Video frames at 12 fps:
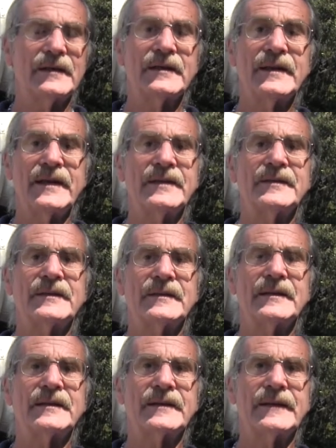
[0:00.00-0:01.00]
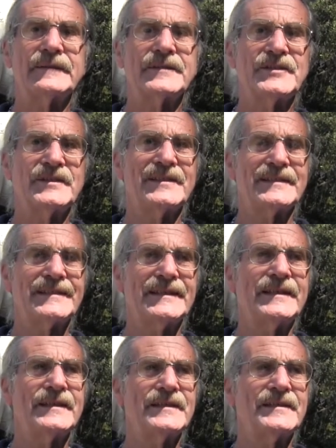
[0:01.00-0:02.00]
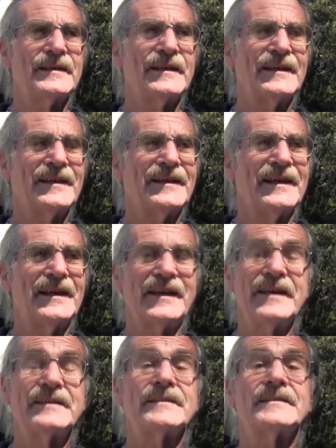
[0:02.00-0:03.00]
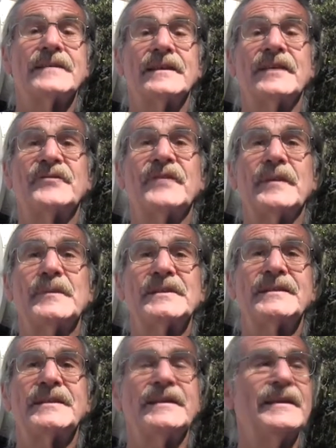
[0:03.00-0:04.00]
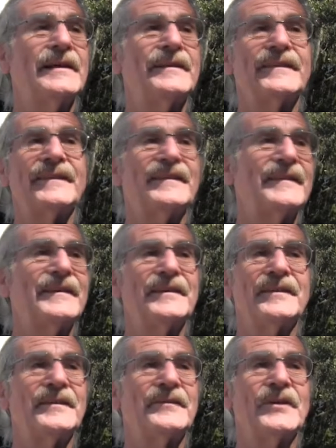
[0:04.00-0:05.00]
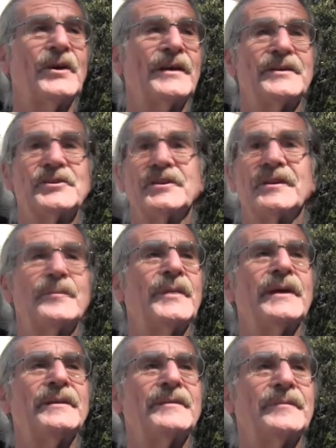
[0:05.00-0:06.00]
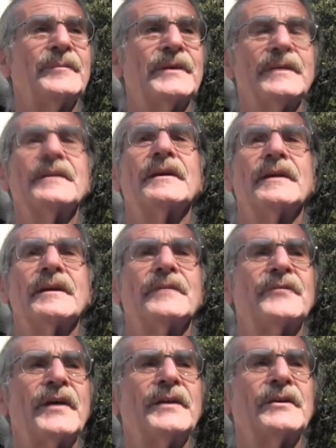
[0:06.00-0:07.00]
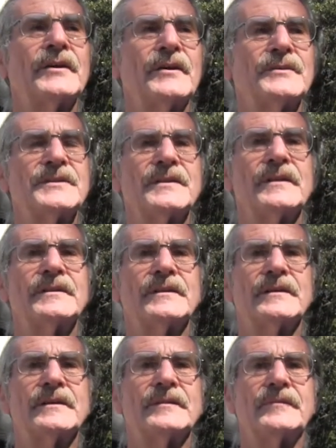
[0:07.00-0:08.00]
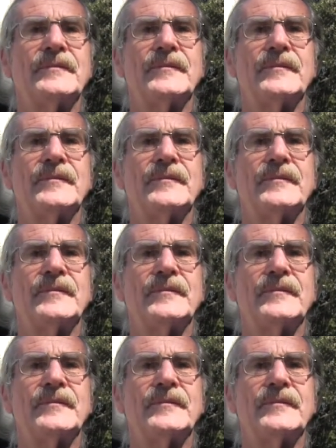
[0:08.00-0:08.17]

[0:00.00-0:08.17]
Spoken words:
anything like that. She just needs, I hate to say that famous TLC, the varnish and the paint, the final coats done to her.